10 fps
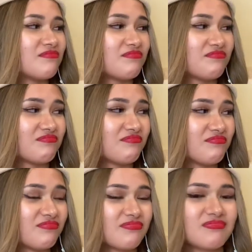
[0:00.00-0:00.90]

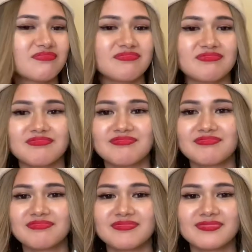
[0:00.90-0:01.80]

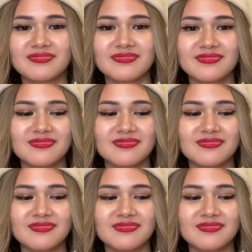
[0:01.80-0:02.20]
This person isn't speaking.